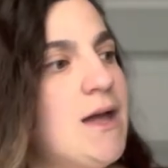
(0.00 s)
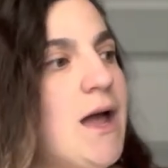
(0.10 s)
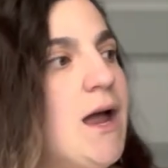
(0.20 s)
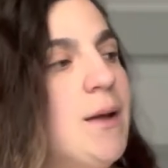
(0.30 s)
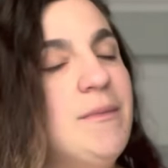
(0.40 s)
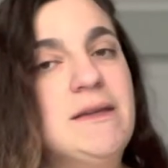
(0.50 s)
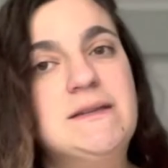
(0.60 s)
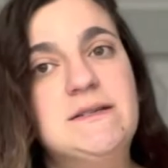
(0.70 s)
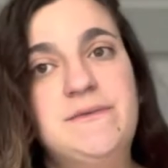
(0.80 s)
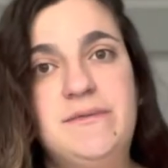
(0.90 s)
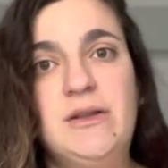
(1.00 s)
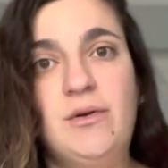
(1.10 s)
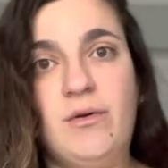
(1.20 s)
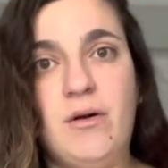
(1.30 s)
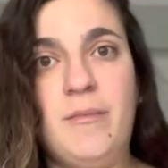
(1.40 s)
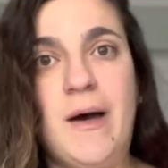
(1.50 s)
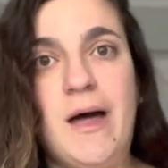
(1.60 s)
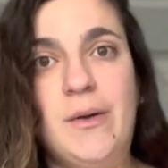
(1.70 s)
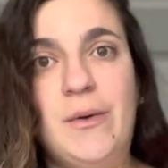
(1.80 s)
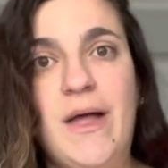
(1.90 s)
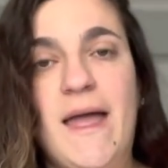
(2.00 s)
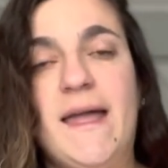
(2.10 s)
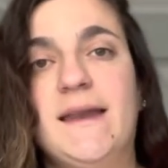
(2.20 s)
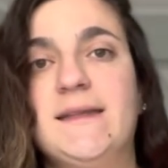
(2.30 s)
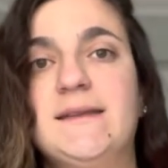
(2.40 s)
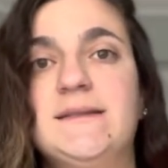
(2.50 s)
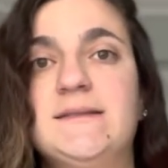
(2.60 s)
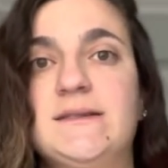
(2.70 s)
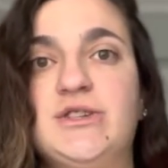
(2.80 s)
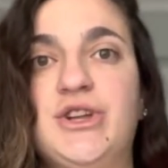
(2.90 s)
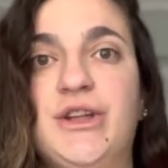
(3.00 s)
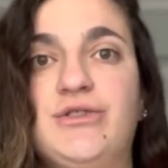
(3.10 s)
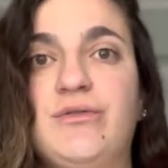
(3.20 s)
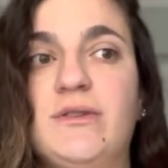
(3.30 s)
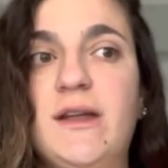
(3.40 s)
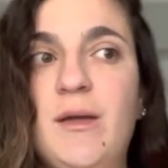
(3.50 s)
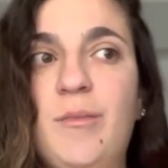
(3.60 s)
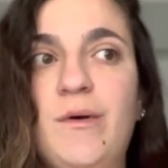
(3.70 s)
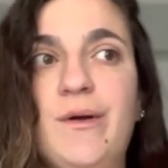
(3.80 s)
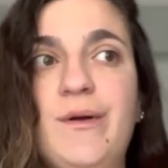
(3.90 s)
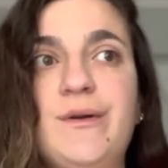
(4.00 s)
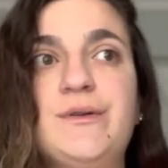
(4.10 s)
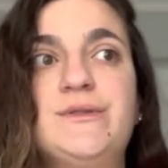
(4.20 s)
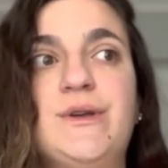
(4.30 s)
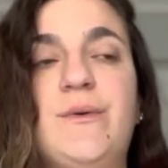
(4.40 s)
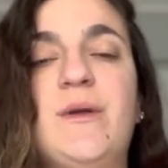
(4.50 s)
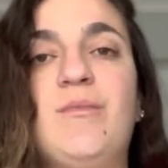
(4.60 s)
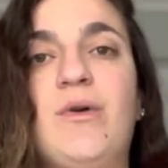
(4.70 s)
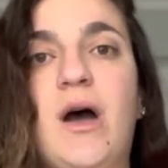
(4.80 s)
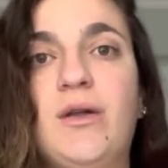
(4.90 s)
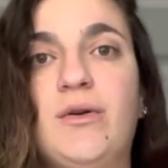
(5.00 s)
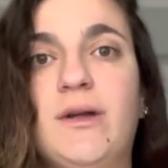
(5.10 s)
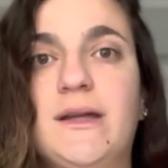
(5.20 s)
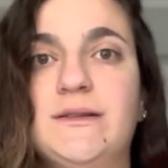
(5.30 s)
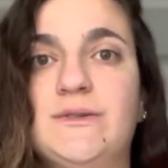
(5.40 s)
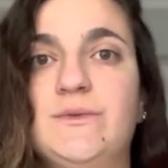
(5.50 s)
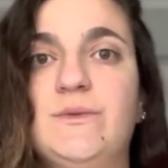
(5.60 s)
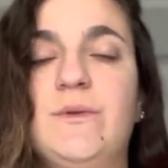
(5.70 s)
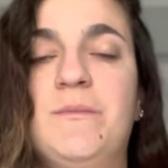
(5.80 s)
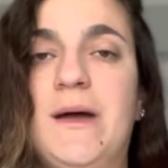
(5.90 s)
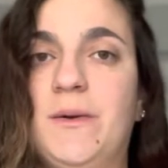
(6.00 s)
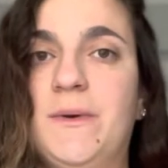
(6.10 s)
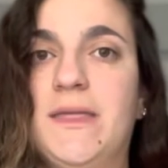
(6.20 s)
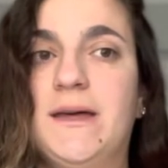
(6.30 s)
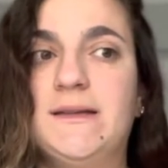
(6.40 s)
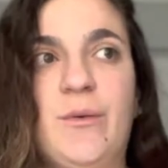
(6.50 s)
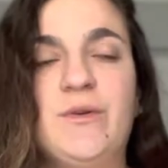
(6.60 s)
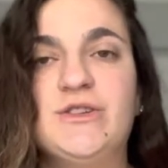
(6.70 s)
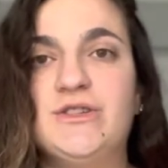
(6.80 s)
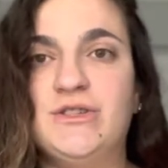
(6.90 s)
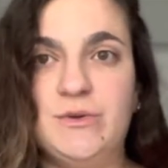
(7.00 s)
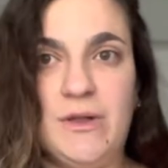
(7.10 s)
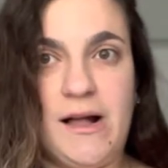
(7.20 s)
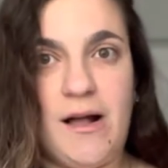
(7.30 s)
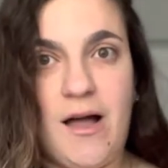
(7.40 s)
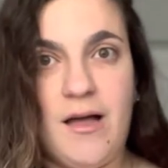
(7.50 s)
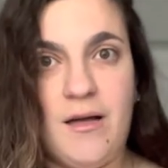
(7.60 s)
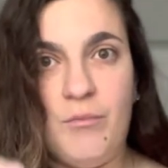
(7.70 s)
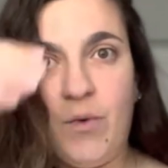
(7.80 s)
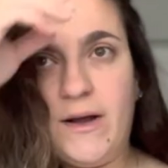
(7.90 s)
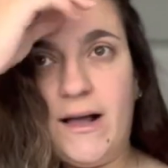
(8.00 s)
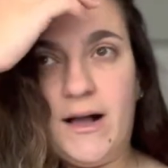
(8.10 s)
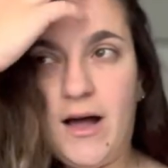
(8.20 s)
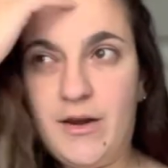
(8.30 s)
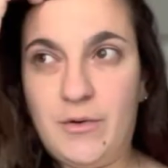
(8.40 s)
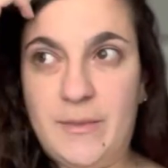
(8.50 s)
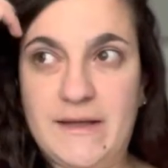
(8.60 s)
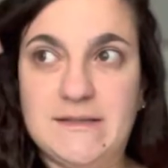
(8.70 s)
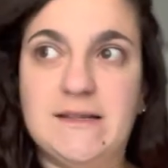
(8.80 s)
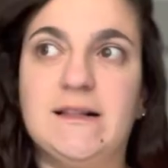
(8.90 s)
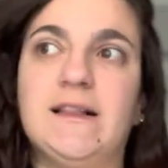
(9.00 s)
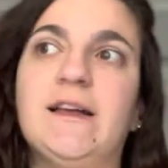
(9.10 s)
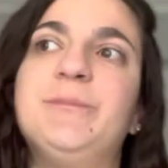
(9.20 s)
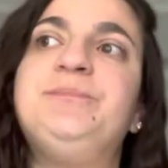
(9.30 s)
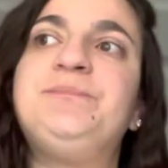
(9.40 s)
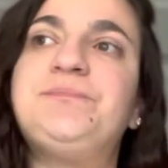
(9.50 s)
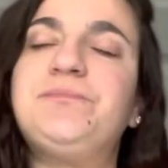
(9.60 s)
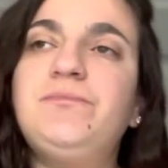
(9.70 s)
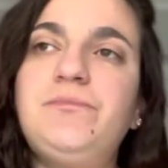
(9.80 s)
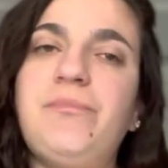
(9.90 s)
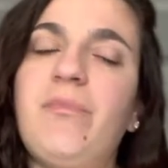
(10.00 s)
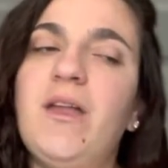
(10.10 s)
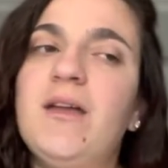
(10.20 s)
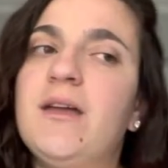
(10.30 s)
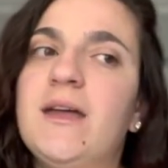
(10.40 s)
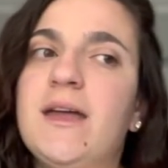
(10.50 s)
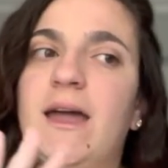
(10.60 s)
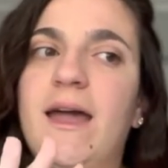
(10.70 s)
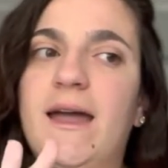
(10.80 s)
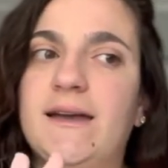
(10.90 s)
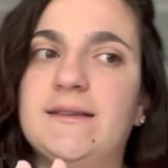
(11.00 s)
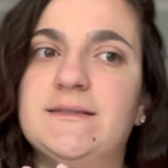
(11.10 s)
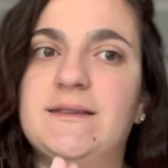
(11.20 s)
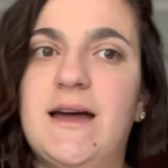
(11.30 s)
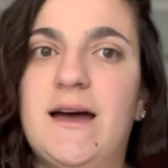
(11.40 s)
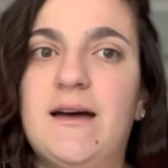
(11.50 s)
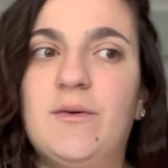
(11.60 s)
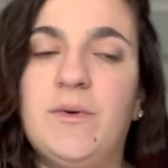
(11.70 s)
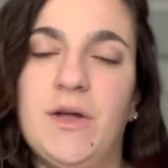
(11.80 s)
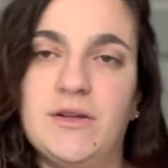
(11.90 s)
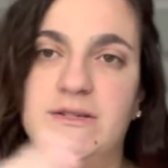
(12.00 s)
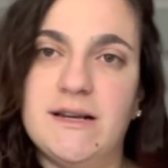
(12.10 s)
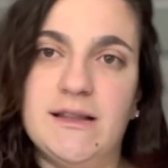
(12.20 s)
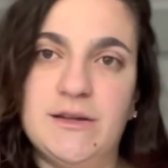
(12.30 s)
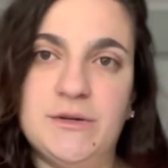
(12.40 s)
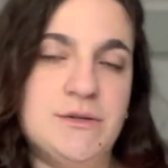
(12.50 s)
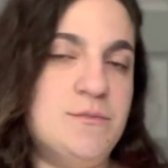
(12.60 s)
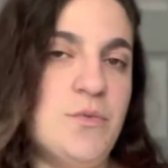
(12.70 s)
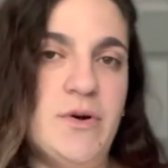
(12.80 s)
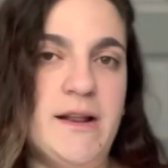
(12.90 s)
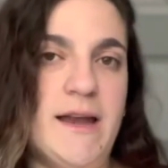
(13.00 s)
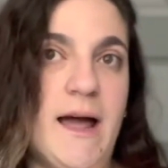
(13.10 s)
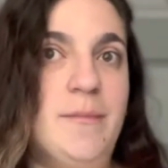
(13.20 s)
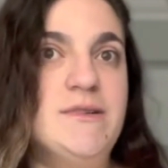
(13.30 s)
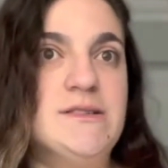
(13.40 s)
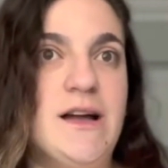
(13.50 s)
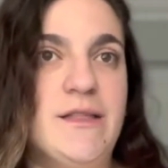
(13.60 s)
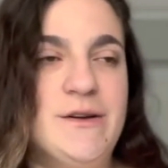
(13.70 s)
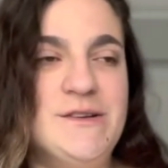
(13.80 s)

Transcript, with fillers: Um, he did feed her a bottle and he did change her diaper. So we brought her into the bed with us. We just do like a morning cuddle basically. And uh, we all took a little morning nap together.